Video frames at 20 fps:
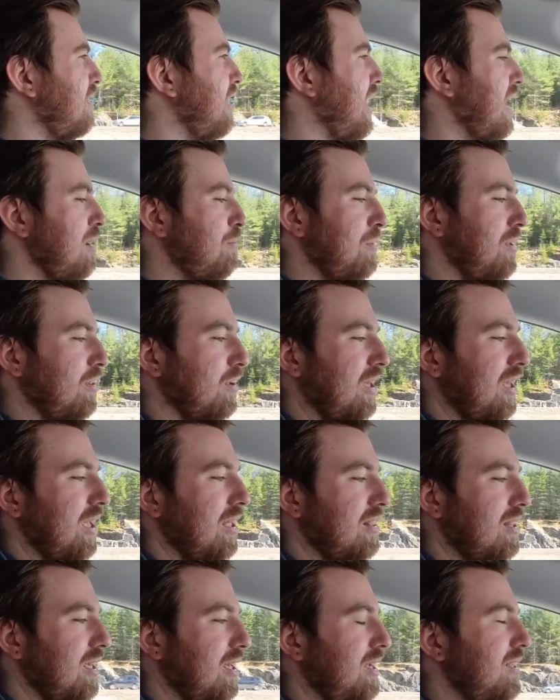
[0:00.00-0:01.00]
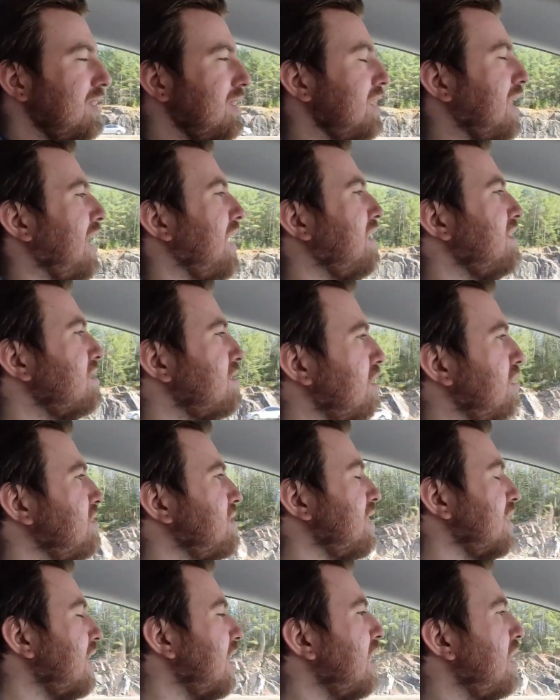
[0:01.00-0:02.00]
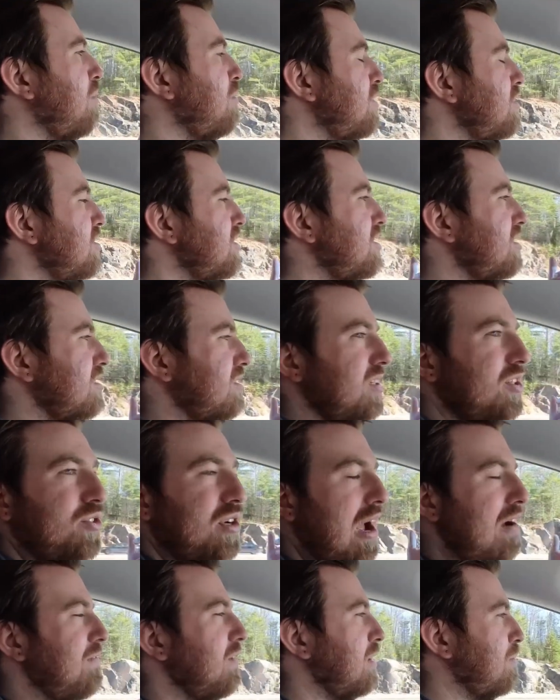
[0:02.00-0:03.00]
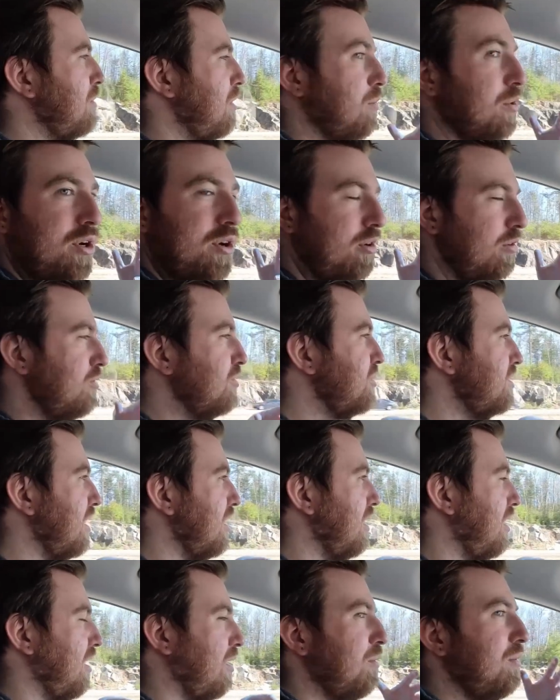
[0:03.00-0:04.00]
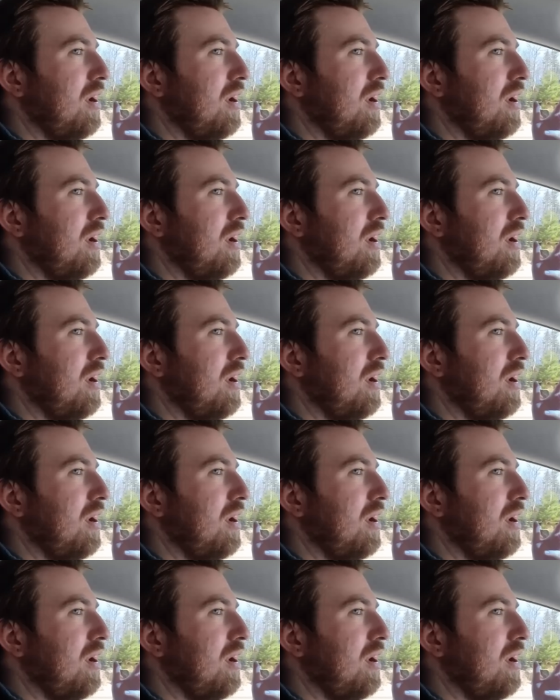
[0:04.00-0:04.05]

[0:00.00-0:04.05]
I had been looking at the ETA, so I was like, yeah, we're just in traffic, but we're cruising along.